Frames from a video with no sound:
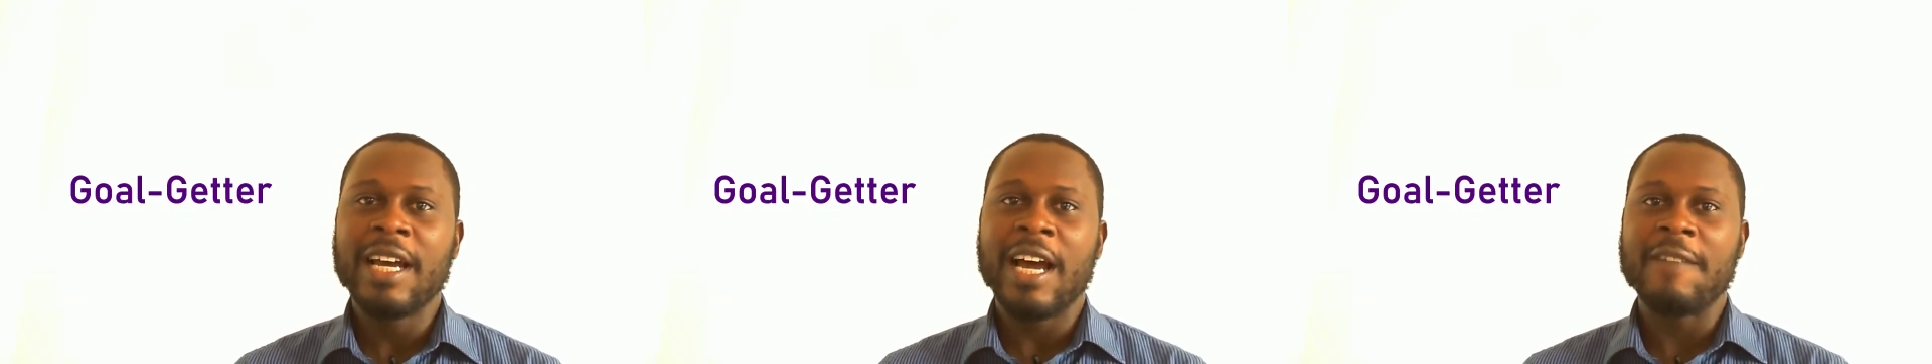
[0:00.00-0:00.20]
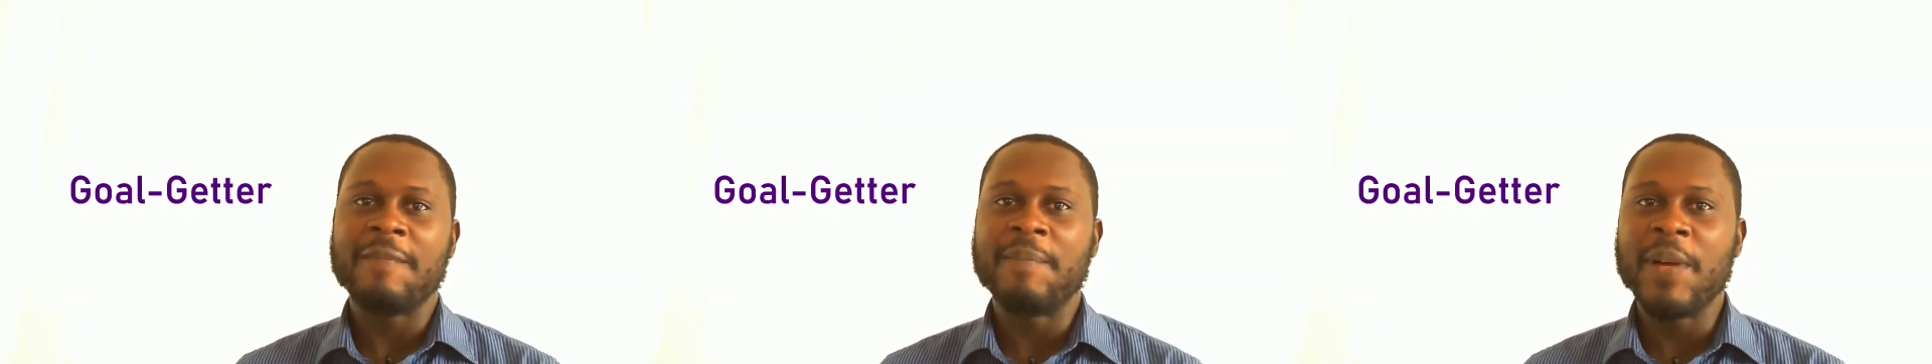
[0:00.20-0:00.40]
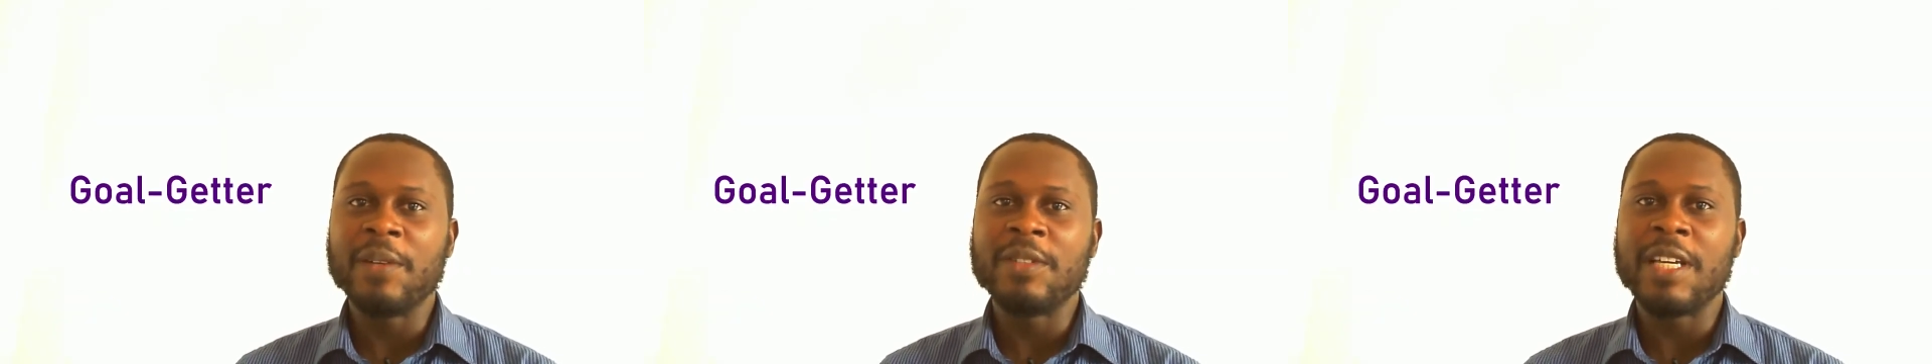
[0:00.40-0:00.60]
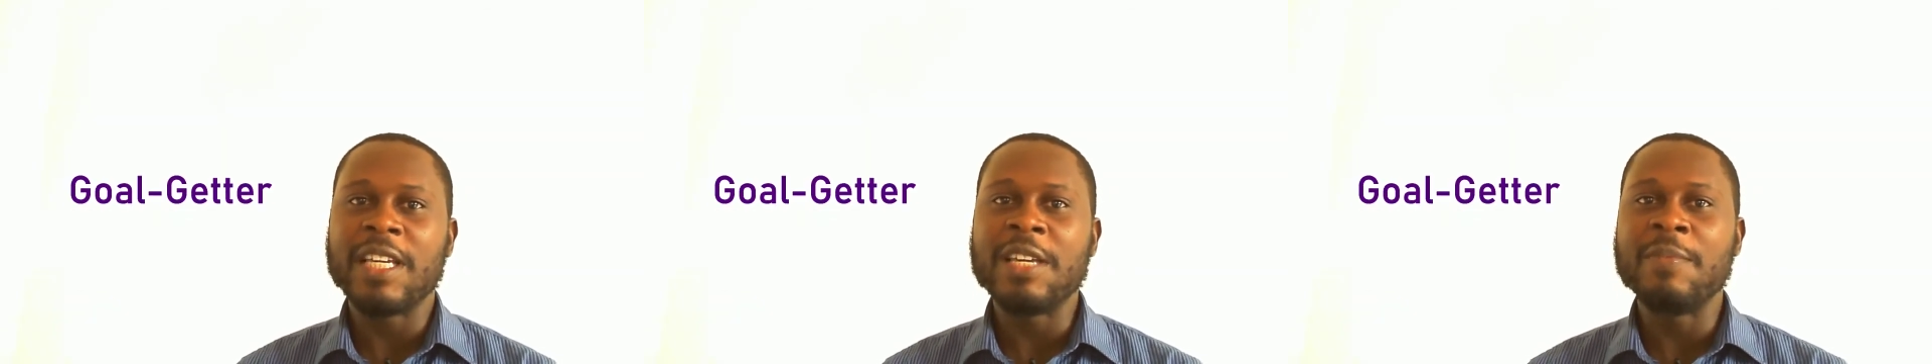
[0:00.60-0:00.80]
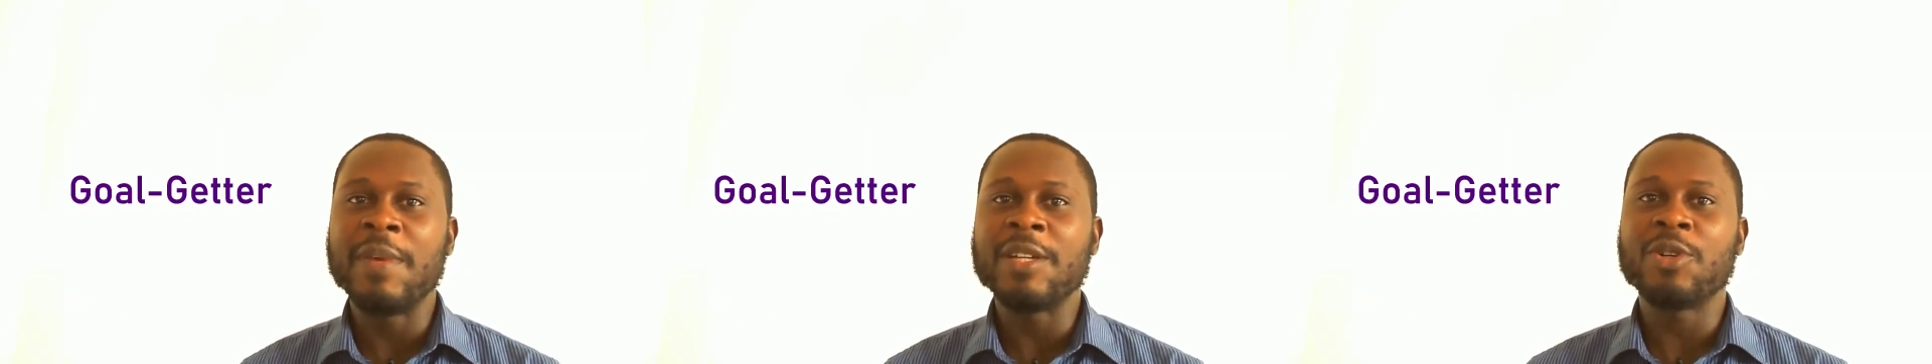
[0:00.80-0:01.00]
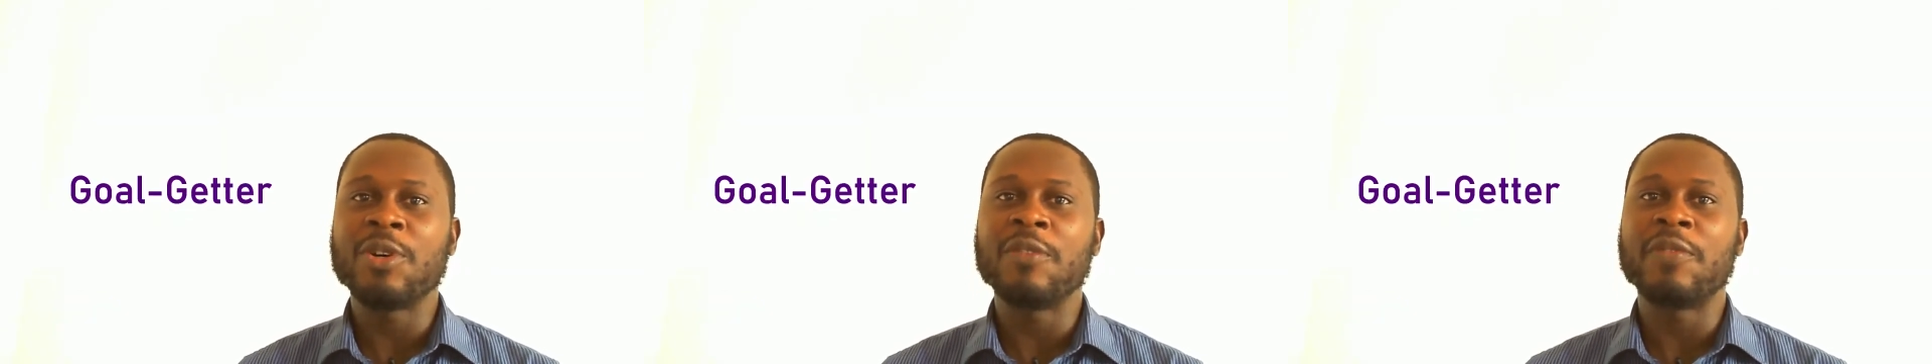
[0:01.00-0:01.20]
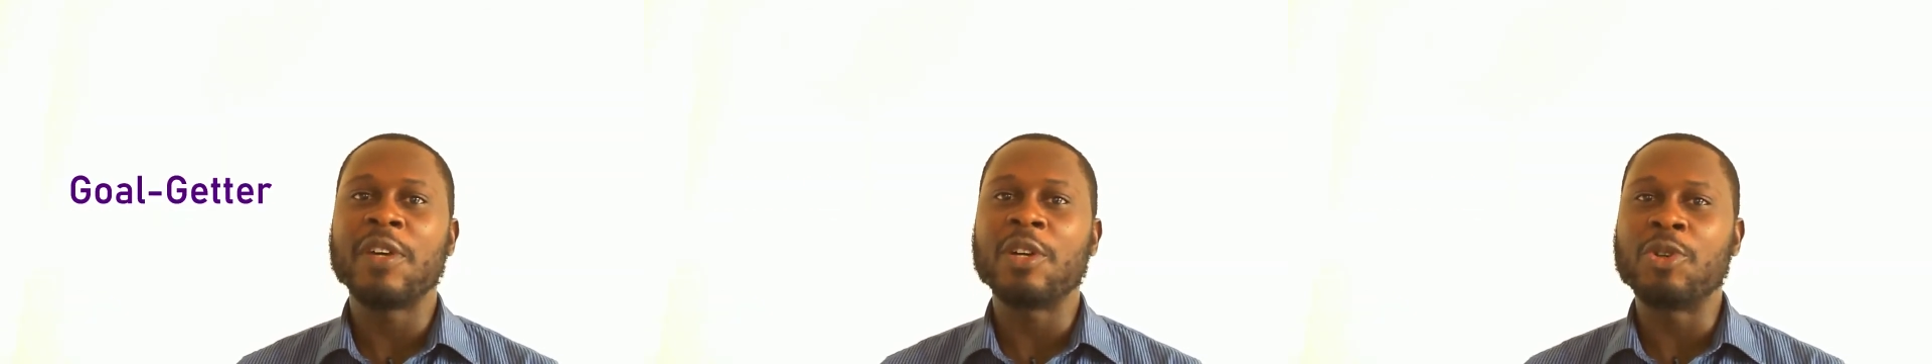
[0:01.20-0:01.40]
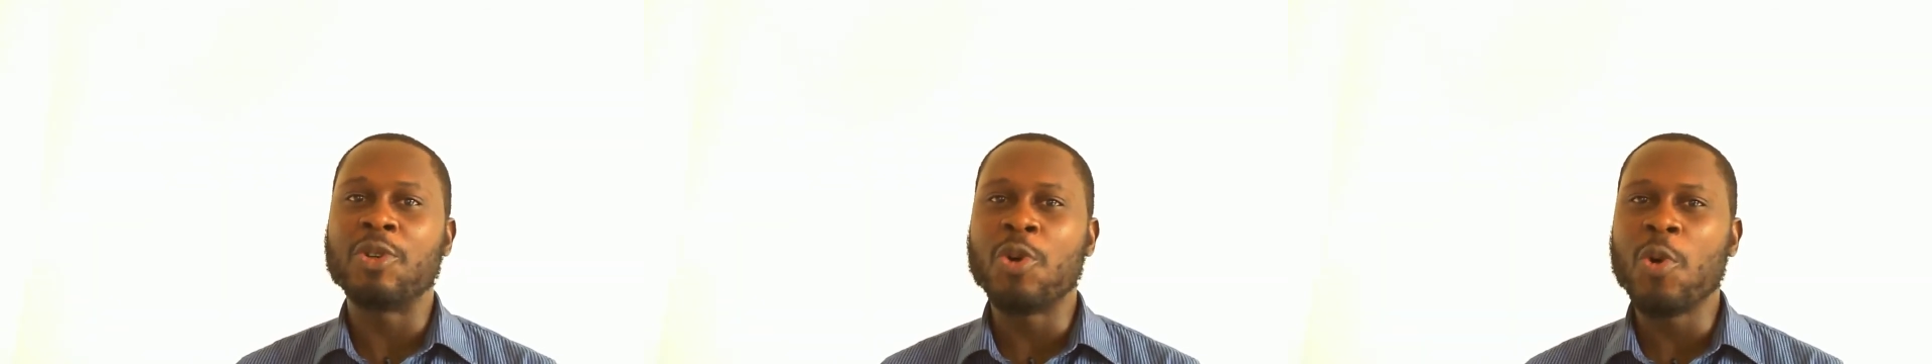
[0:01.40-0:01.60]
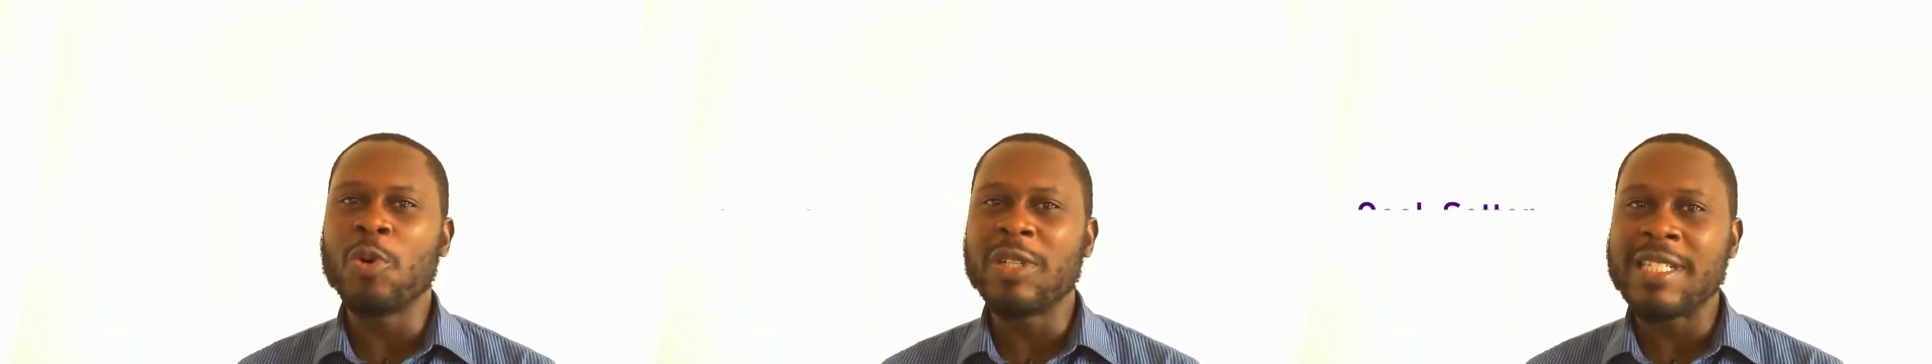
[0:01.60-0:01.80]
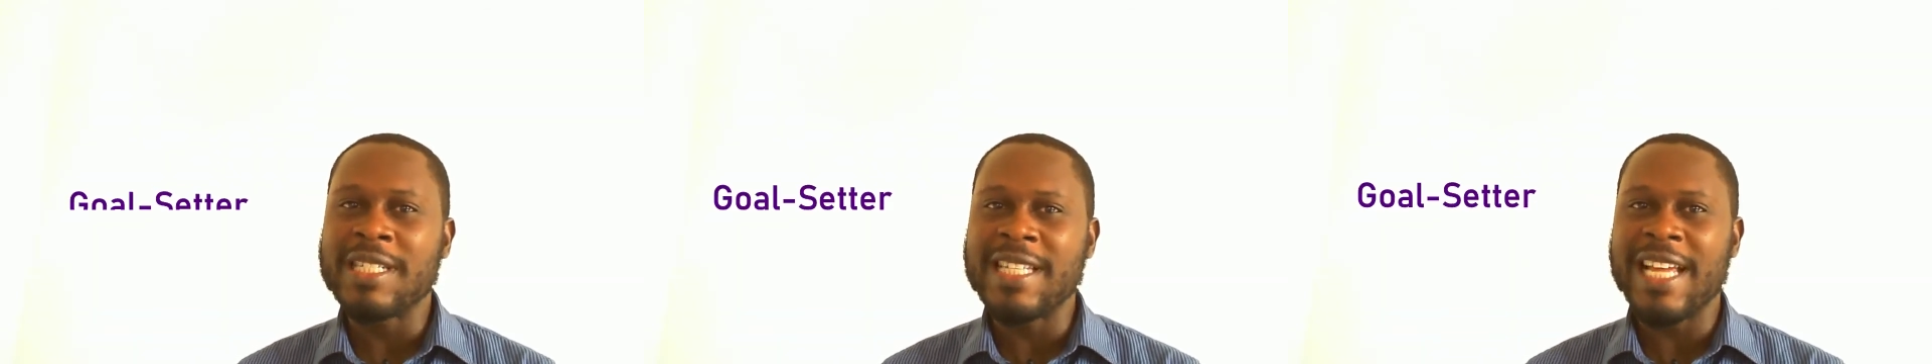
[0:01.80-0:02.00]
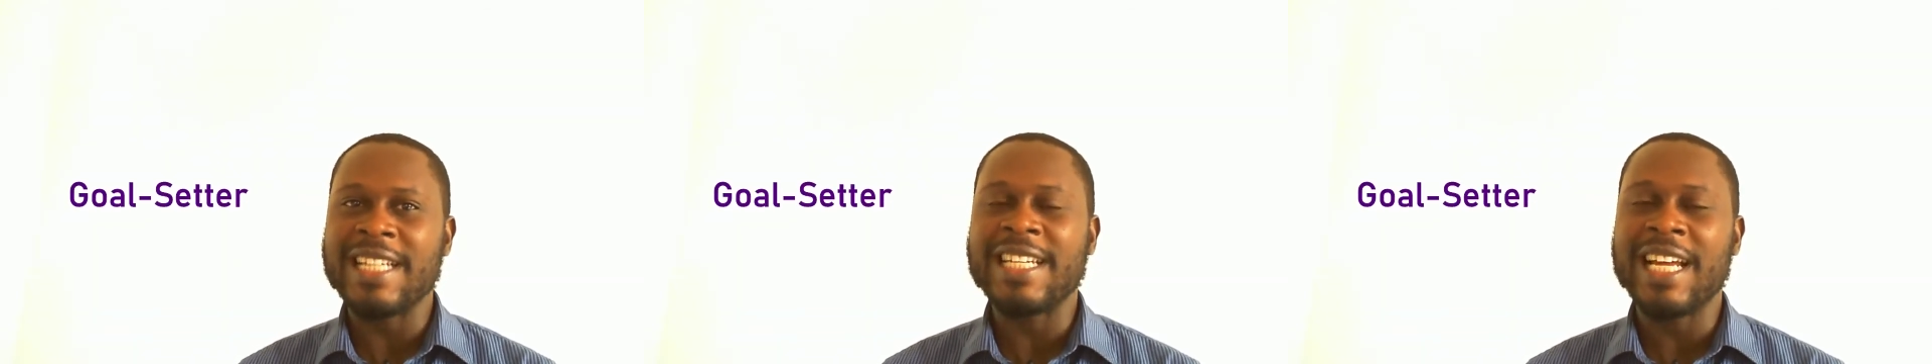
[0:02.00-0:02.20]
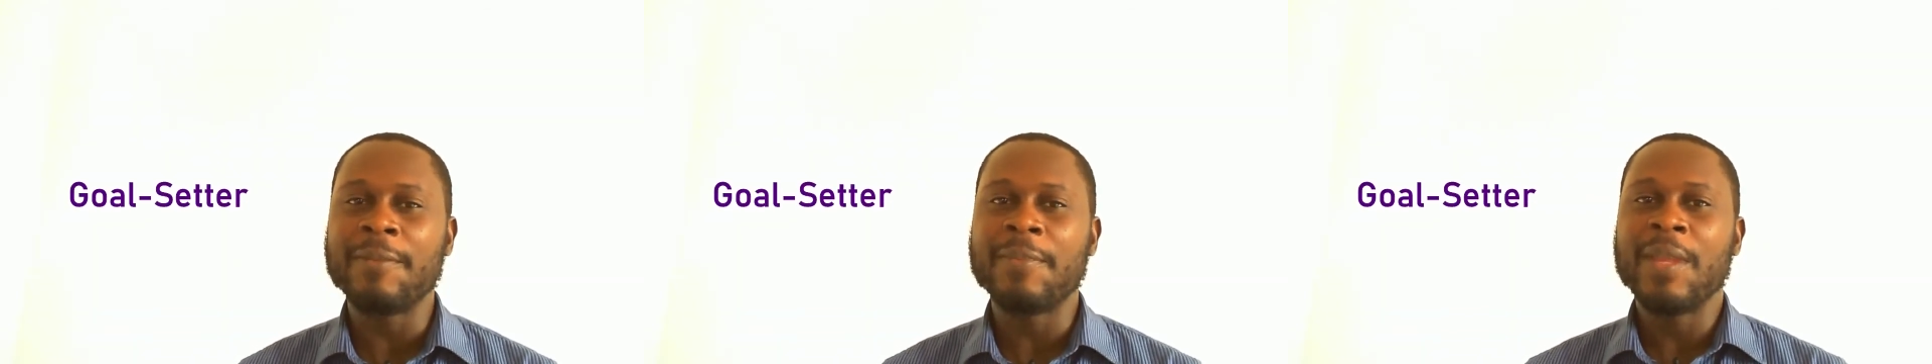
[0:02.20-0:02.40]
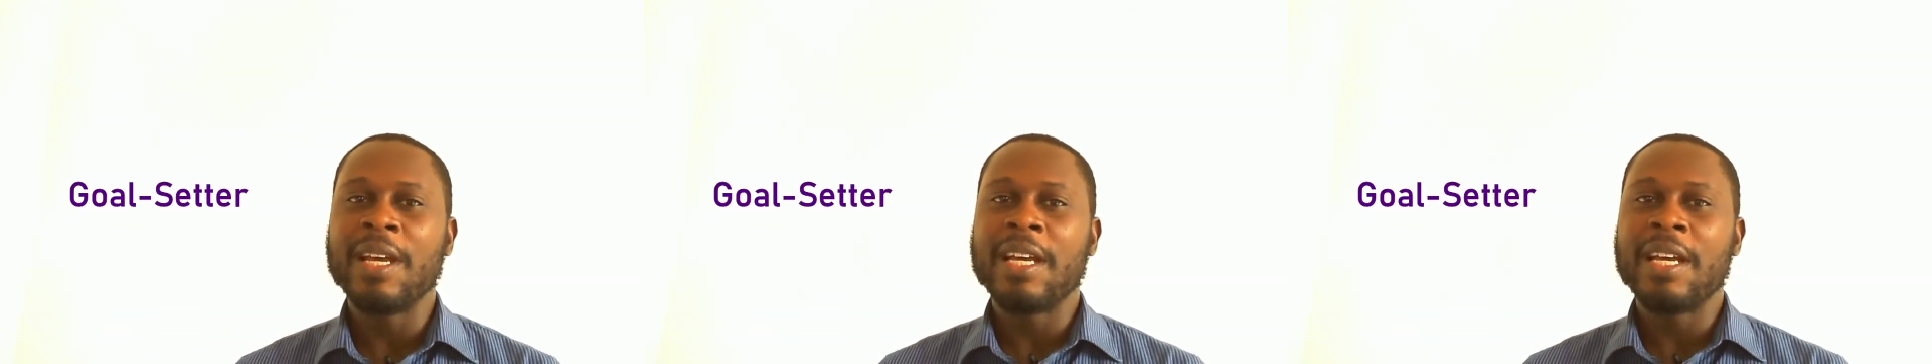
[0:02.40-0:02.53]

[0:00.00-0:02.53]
I've built the image of a goal setter.